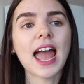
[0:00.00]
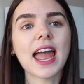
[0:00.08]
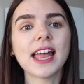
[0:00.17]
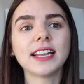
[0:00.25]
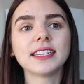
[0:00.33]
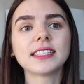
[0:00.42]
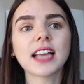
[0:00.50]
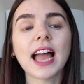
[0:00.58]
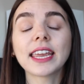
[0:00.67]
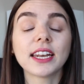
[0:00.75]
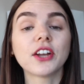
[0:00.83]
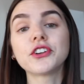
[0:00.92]
And I
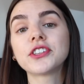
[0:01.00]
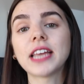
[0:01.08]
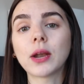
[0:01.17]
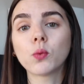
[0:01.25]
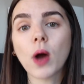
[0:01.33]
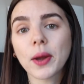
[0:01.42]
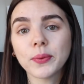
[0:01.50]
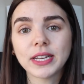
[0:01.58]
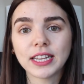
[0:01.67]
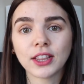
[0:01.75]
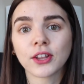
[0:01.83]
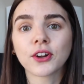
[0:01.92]
can understand why we
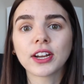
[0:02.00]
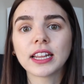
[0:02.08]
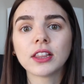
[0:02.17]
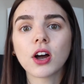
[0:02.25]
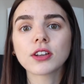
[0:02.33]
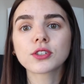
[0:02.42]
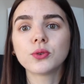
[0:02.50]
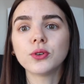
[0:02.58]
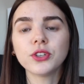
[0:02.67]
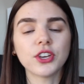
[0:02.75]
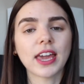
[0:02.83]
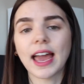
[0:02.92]
didn't learn it in law school.
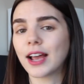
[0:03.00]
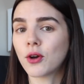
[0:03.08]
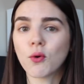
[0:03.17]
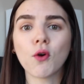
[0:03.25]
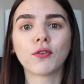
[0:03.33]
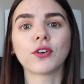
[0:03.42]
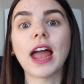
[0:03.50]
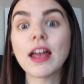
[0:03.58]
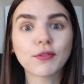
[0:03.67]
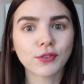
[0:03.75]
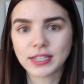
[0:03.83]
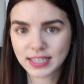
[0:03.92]
You can't go over
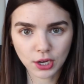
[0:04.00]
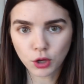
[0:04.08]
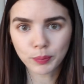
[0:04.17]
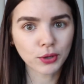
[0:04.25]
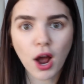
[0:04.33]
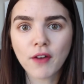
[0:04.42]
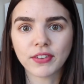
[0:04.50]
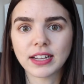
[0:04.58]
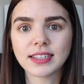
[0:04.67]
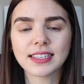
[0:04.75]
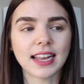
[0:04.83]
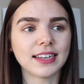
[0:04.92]
every single
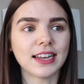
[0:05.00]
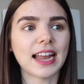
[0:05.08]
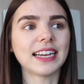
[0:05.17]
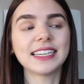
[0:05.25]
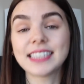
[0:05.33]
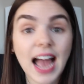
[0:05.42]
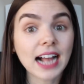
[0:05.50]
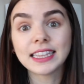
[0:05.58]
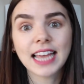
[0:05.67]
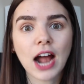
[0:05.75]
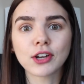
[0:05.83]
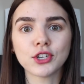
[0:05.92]
province and exactly
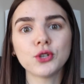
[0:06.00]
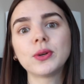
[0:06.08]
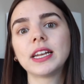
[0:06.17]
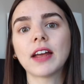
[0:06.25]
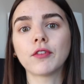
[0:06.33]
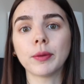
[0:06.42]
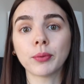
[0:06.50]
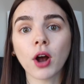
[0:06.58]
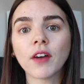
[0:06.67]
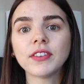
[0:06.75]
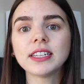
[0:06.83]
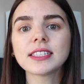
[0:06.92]
how to do it in every
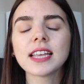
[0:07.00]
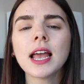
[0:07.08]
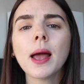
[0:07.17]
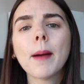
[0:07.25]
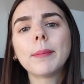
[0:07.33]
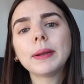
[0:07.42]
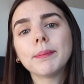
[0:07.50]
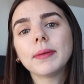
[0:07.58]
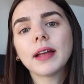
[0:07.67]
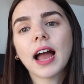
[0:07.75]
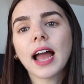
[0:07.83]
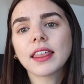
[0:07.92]
province, but
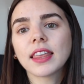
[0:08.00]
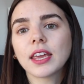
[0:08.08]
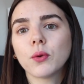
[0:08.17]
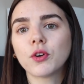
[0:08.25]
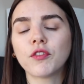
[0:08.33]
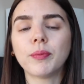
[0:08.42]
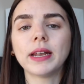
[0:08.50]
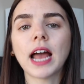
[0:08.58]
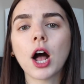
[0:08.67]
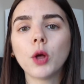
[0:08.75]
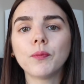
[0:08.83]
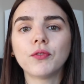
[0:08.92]
I think it would have been
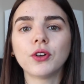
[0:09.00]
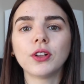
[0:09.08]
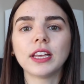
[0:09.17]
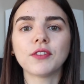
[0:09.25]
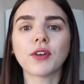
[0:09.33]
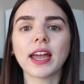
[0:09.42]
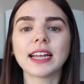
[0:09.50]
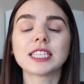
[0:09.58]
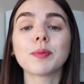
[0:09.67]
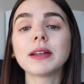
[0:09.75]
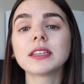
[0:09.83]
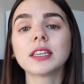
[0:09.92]
helpful if I had
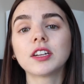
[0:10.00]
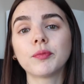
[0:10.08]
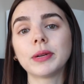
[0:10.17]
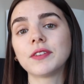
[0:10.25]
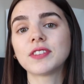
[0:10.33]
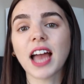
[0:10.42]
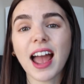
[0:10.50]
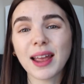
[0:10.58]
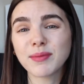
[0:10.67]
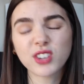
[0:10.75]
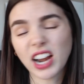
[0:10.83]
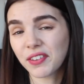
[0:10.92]
spent a little bit of
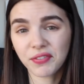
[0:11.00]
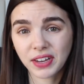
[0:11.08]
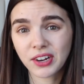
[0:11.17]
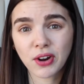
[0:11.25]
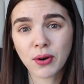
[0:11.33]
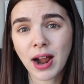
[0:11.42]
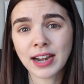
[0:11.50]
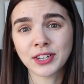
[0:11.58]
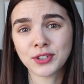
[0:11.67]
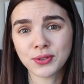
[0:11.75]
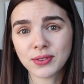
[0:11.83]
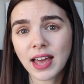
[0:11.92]
time trying to figure out how to
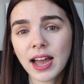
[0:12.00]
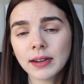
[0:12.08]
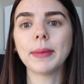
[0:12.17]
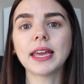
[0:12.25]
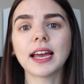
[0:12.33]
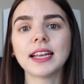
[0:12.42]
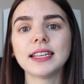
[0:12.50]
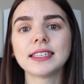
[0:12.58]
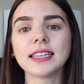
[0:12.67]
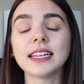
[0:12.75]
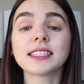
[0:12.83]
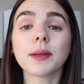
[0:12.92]
do that,
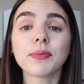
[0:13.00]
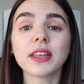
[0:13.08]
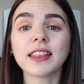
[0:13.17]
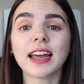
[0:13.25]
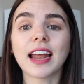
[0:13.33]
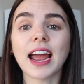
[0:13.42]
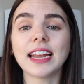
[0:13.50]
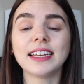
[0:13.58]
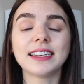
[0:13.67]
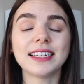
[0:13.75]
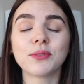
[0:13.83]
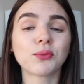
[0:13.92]
because it's something that I
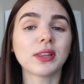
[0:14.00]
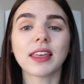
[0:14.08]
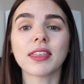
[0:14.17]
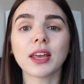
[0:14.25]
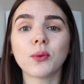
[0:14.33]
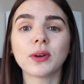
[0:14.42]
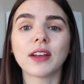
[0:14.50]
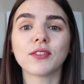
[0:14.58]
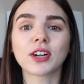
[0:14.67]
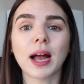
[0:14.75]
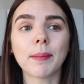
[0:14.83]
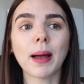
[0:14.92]
didn't really think would ever
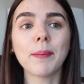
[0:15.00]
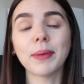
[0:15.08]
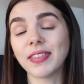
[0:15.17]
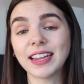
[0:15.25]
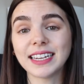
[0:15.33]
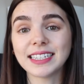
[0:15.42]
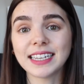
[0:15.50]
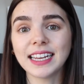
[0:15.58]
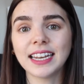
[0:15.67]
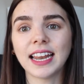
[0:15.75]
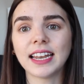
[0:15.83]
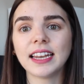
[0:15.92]
come up, and then it
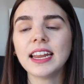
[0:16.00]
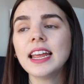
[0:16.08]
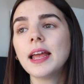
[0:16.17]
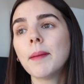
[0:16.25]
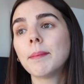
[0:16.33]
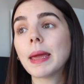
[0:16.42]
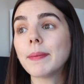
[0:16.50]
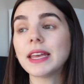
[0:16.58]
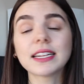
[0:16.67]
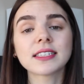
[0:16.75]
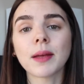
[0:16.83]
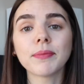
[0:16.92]
did, and maybe
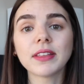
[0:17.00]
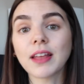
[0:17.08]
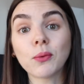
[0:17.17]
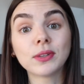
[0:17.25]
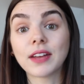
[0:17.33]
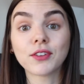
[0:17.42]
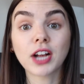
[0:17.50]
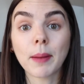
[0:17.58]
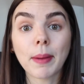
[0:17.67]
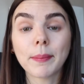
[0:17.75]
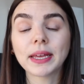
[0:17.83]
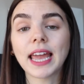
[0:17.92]
it's something that will never
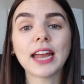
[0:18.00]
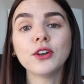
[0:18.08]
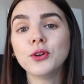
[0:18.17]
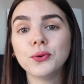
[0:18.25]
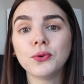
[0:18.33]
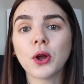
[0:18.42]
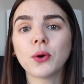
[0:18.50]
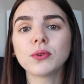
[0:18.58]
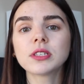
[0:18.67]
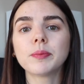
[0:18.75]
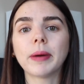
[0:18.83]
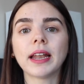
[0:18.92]
come up again, who
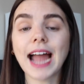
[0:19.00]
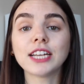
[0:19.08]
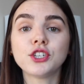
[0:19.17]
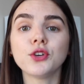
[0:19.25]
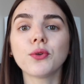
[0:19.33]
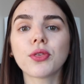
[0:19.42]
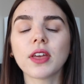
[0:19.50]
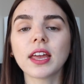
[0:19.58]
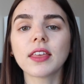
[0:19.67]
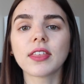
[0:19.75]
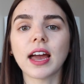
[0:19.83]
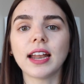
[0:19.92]
knows, but I do
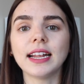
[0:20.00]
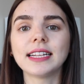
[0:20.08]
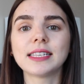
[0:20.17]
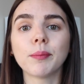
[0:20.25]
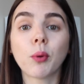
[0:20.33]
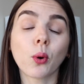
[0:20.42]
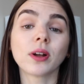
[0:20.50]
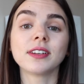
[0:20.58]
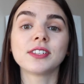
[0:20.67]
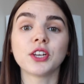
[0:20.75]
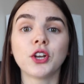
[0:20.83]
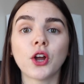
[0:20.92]
think that it's
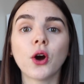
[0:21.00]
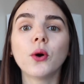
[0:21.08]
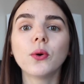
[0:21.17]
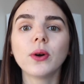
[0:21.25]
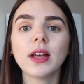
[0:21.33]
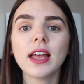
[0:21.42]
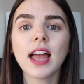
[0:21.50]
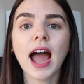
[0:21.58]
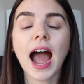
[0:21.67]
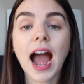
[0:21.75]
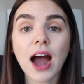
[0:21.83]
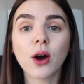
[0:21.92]
important to know
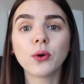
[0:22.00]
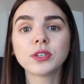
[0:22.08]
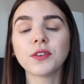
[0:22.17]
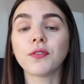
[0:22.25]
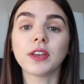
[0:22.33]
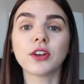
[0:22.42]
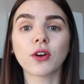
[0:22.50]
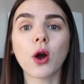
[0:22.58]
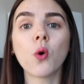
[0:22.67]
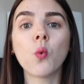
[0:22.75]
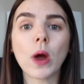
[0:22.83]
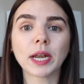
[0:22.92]
how to figure
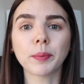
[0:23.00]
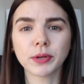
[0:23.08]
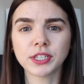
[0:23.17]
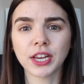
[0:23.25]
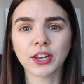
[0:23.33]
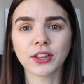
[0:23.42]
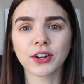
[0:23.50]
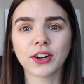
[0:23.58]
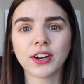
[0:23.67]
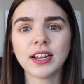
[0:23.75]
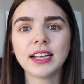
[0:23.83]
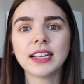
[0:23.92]
out when a
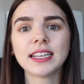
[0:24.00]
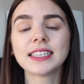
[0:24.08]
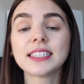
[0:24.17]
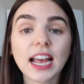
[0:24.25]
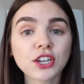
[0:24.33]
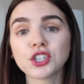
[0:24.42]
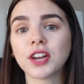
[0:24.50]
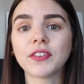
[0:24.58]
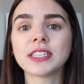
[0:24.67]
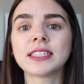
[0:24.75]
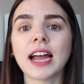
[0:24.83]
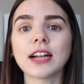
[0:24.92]
particular section of a
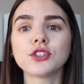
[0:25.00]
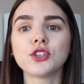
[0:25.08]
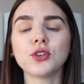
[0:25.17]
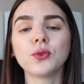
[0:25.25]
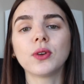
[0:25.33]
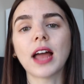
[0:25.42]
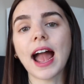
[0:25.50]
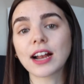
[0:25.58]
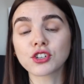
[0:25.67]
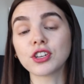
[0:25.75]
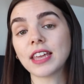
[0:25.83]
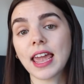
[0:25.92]
statute
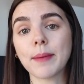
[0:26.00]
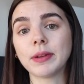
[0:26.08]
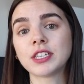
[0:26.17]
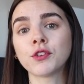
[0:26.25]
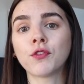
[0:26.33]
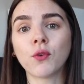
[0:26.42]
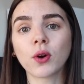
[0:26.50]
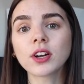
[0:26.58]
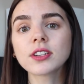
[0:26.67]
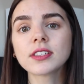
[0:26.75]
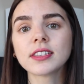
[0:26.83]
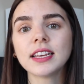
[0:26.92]
actually came into
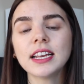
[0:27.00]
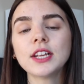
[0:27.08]
force.